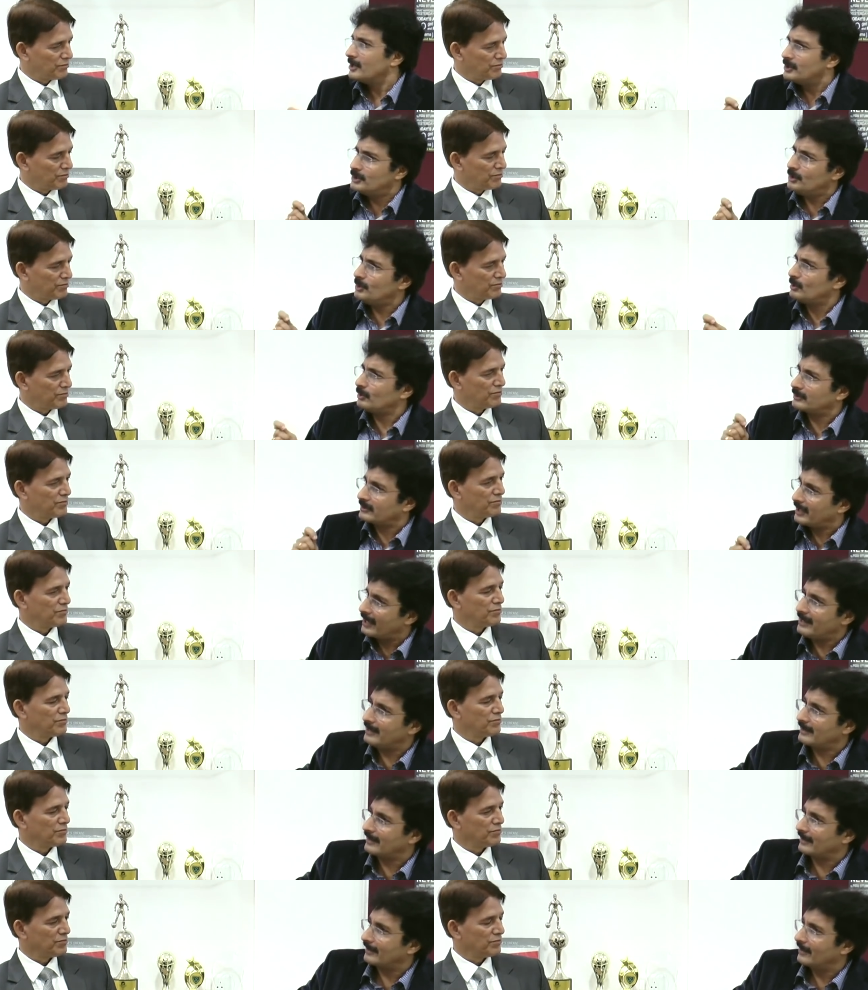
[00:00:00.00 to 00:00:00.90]
Speaker 1: Do you
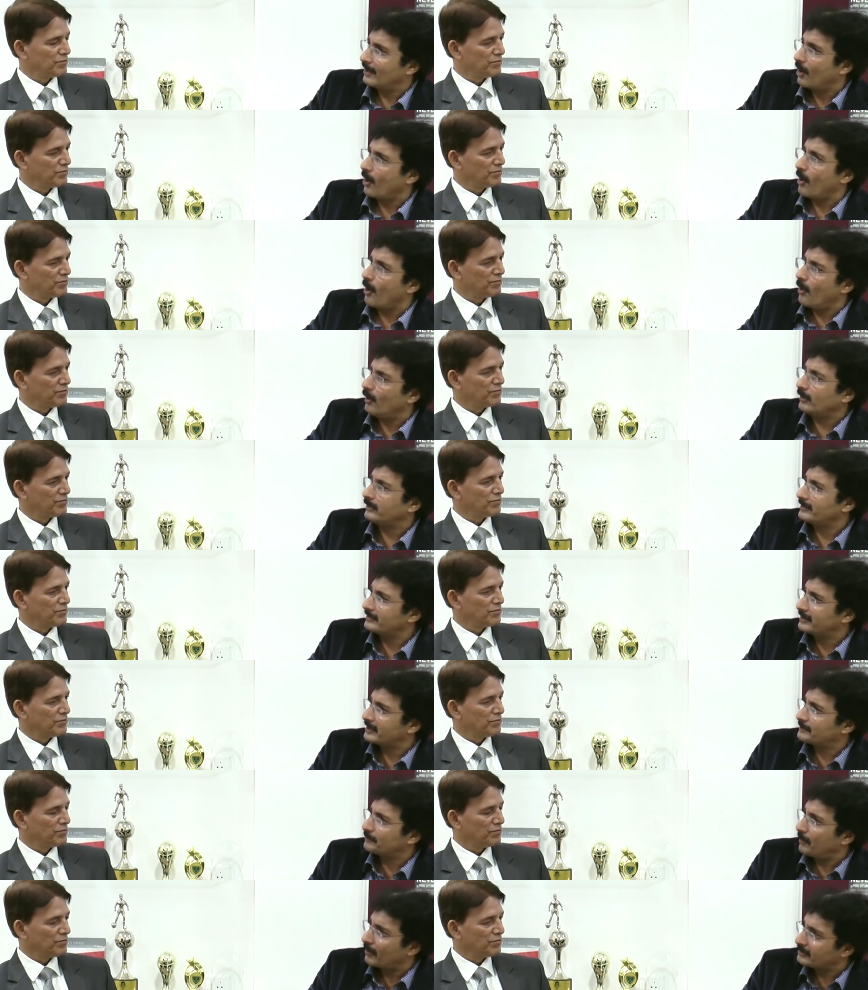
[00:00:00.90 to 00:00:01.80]
think all this
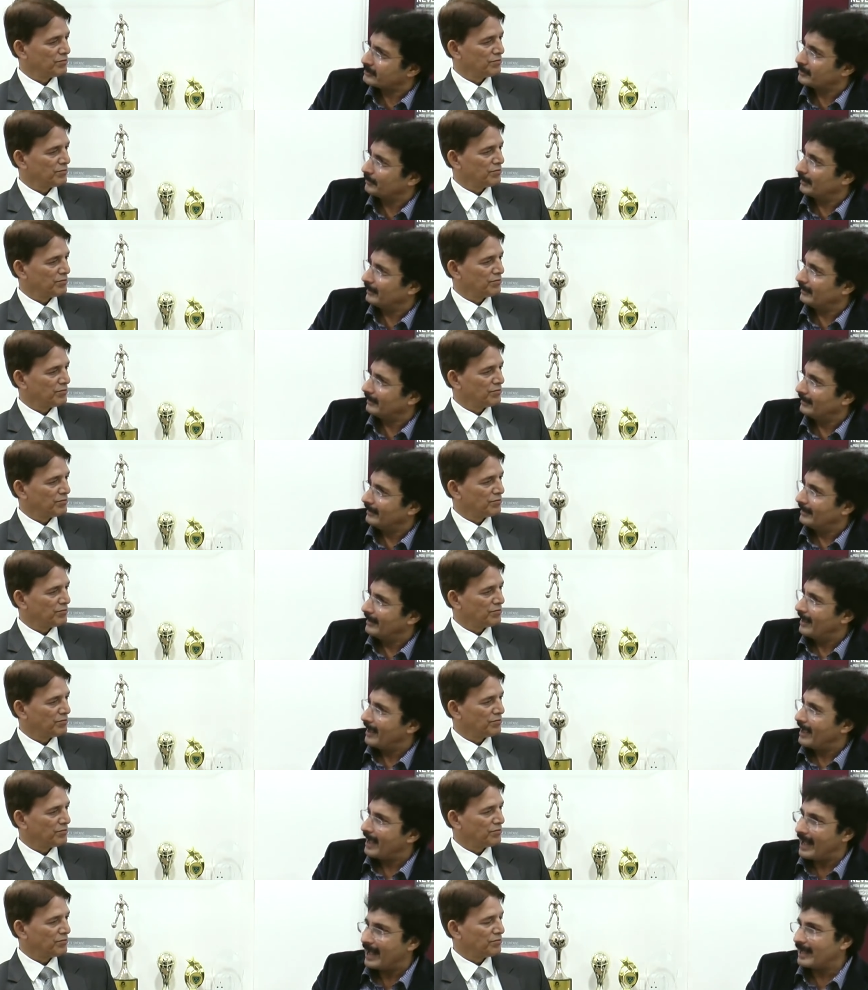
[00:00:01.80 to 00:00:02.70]
is possible,
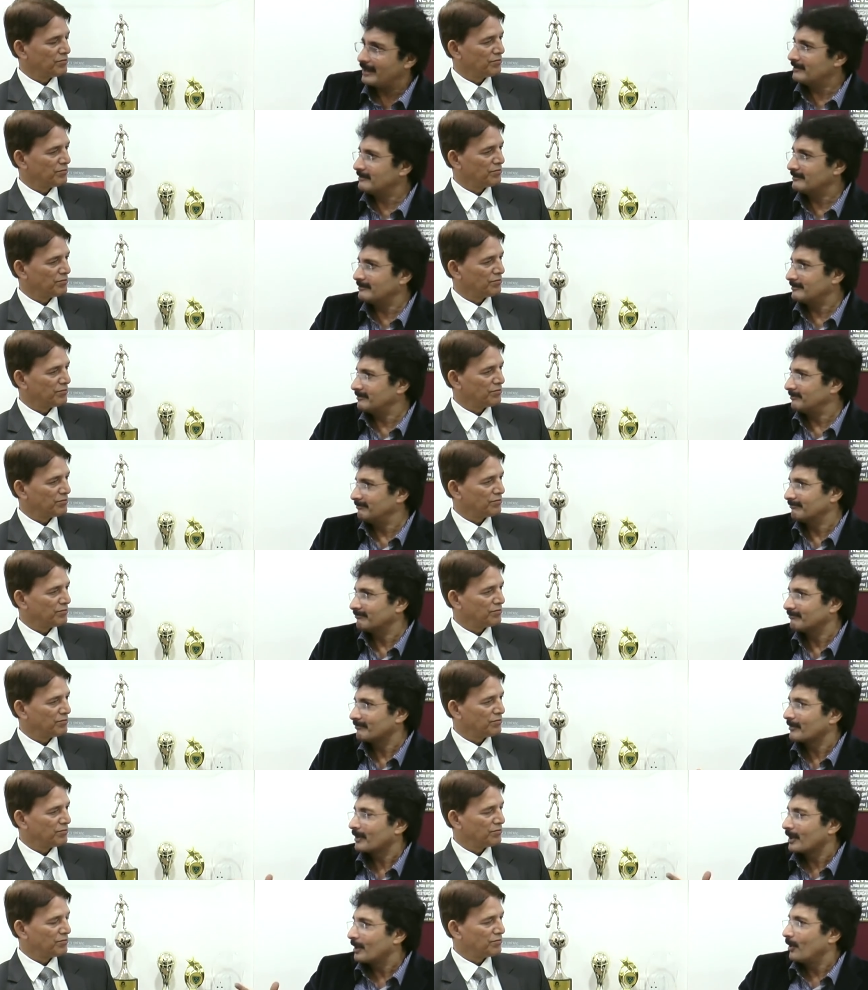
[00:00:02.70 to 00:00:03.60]
and
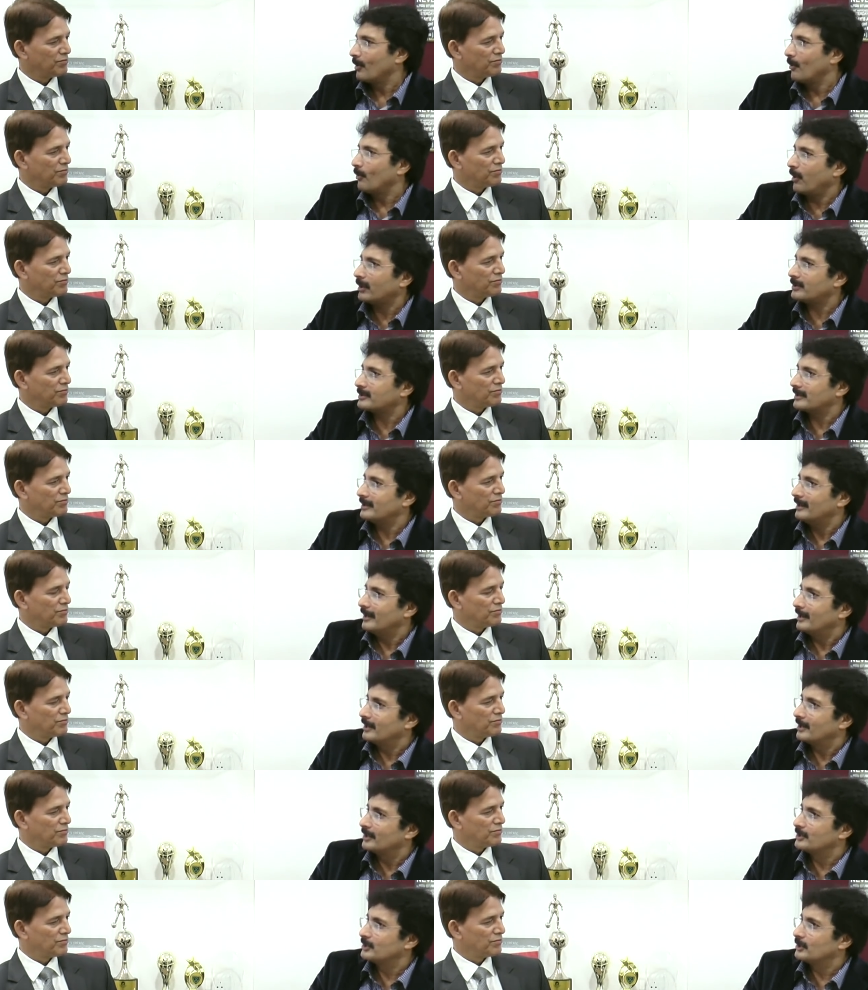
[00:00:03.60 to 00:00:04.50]
what
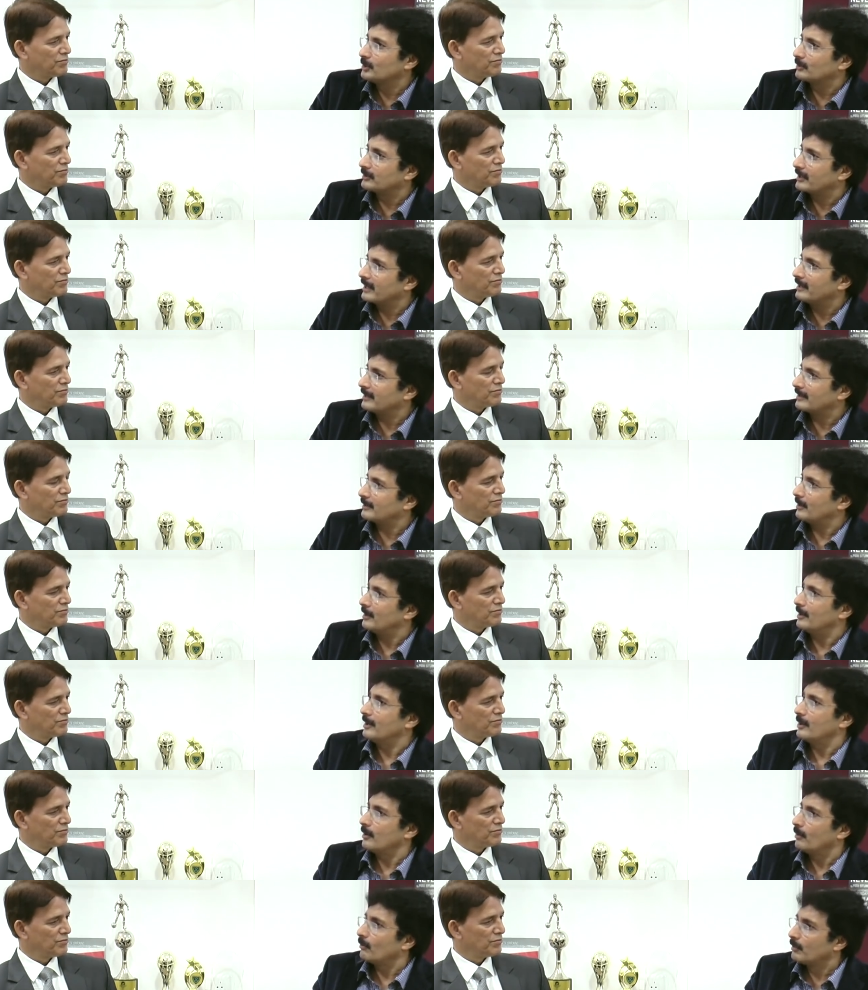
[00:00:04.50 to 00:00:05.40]
do you think
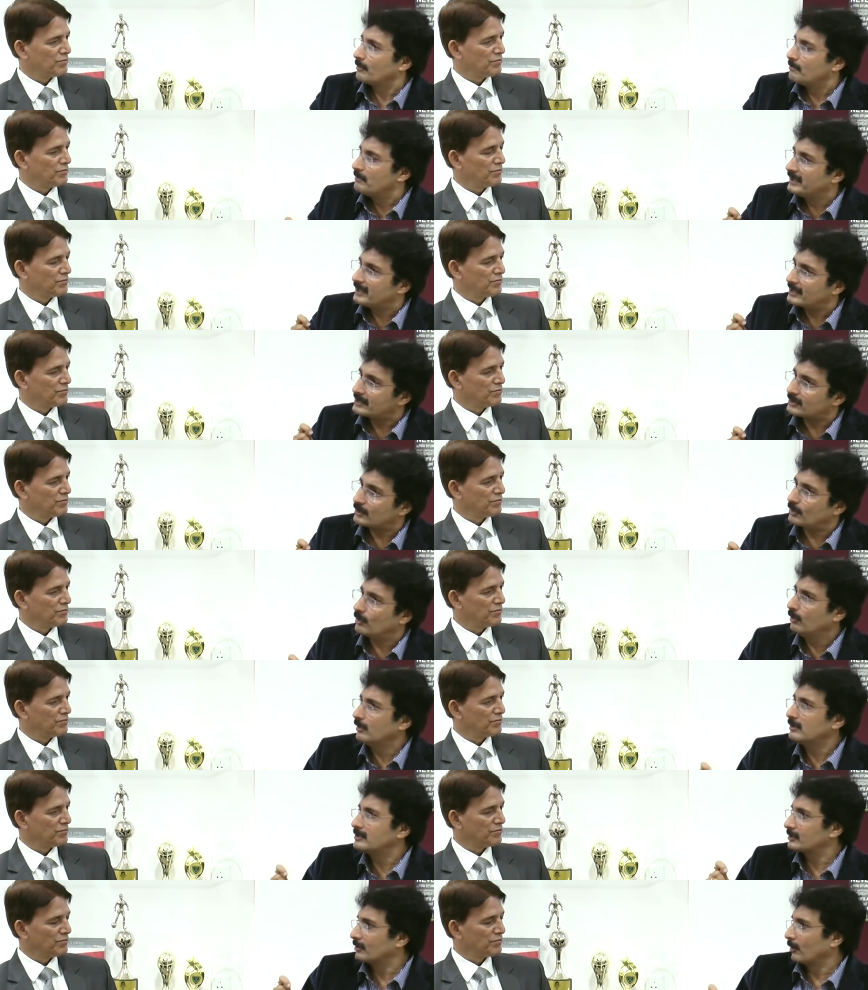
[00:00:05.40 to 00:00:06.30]
would be the
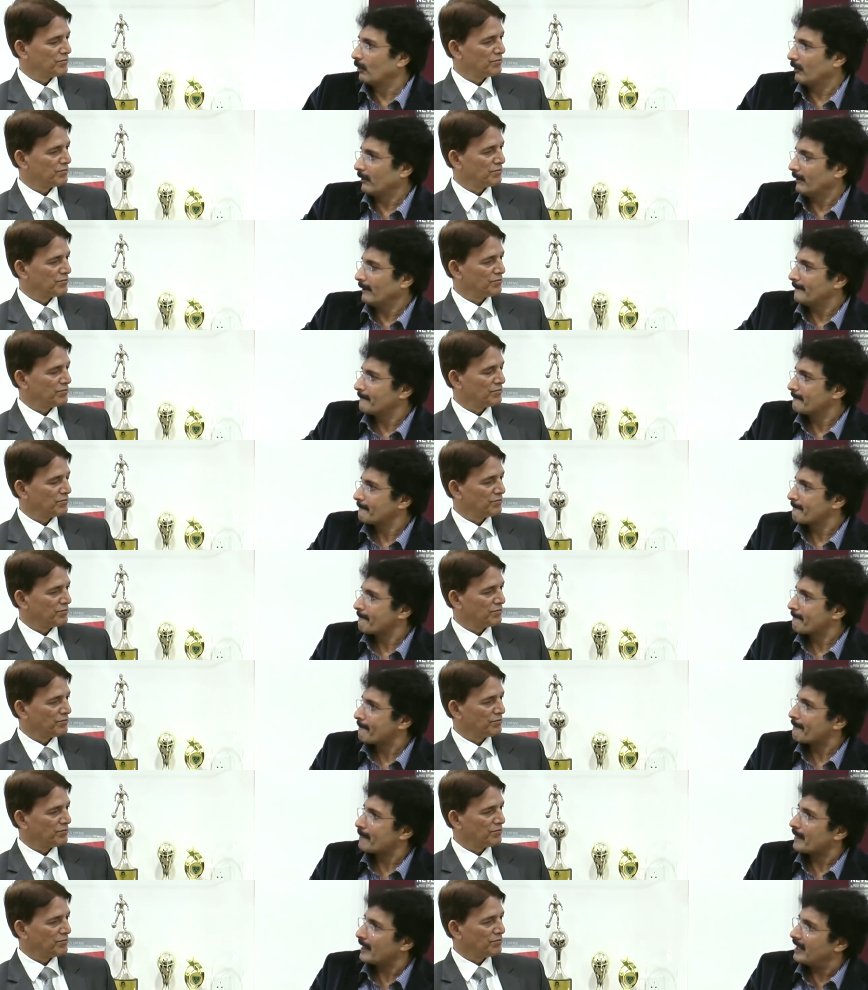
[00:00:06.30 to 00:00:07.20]
school's role
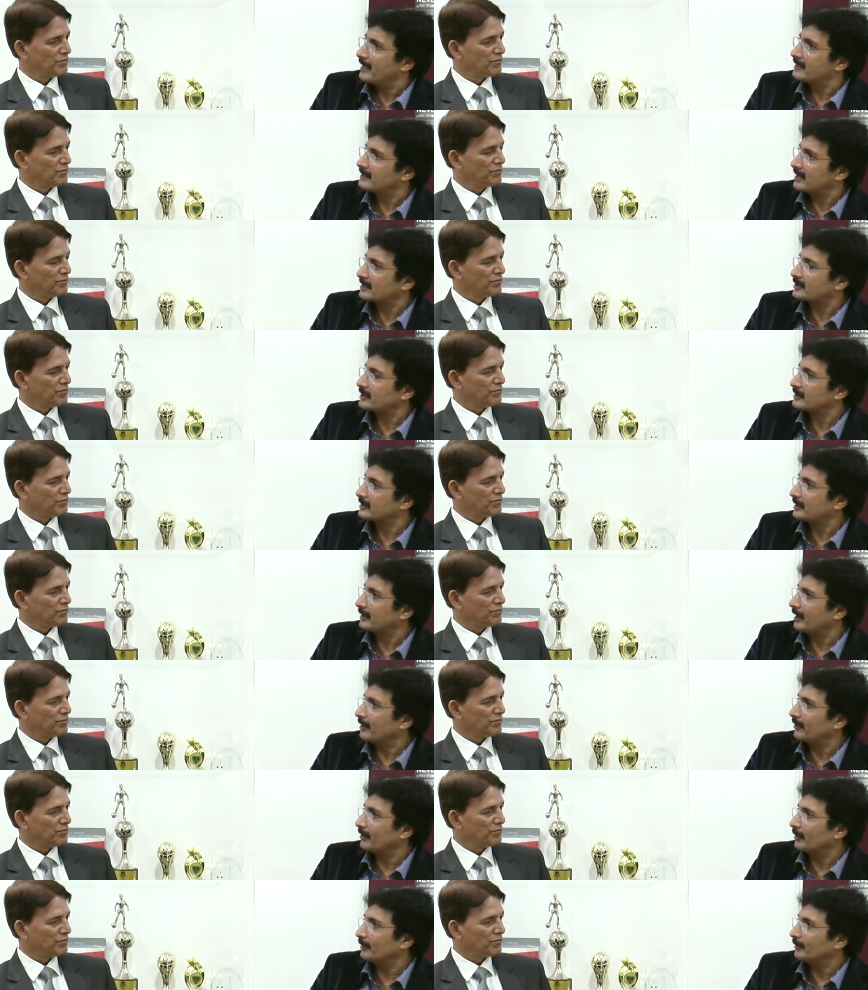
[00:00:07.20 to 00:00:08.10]
in such a
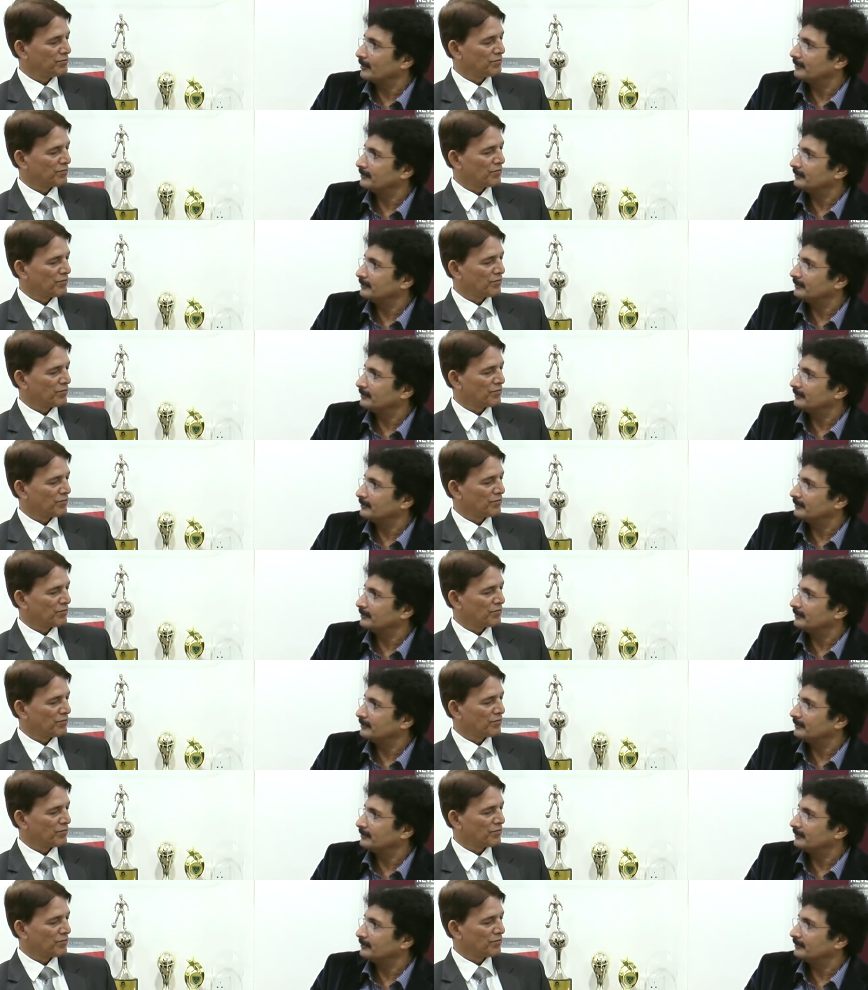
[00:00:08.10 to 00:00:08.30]
scenario?